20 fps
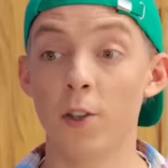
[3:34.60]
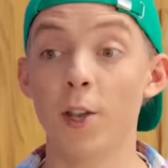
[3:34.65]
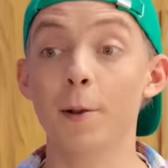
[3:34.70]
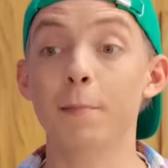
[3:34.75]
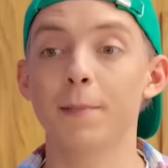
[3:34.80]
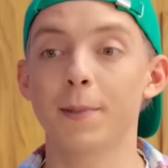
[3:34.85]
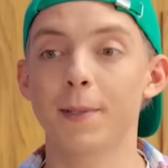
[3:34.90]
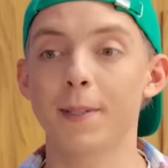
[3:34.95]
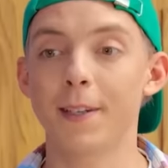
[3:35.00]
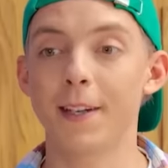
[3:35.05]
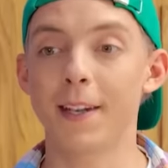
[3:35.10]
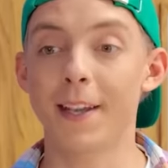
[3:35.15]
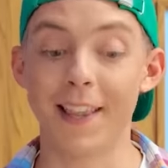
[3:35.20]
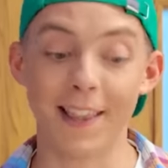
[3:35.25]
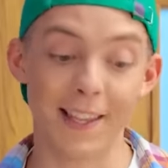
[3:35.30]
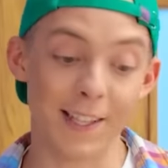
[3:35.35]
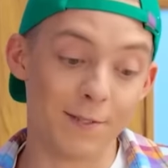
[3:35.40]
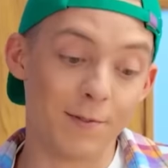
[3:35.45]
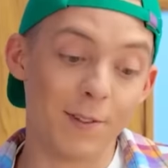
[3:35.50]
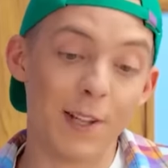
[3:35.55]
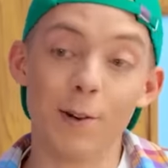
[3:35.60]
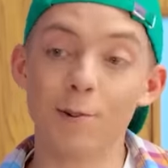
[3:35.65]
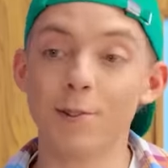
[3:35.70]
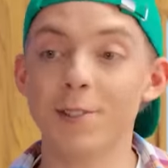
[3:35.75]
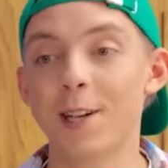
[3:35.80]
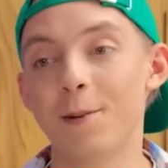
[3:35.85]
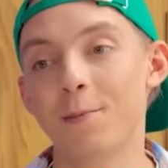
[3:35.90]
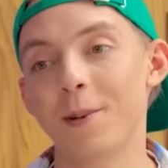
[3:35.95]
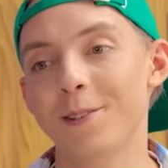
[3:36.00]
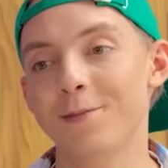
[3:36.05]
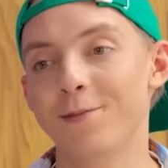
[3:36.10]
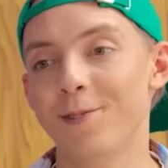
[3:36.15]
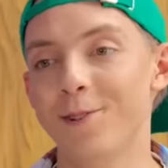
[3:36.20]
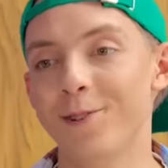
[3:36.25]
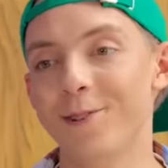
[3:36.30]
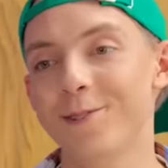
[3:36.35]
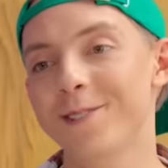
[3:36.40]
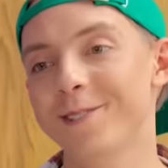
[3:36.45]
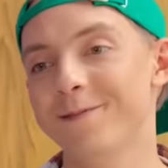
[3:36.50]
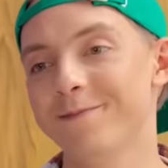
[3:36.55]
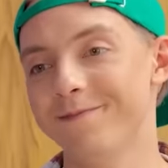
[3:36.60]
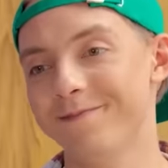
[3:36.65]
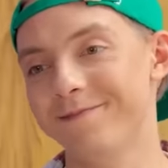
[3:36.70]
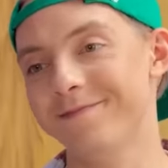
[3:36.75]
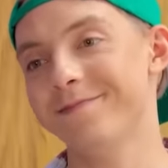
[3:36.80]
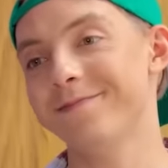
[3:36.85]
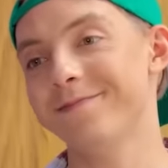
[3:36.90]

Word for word: Yep, these flowers are meant for you.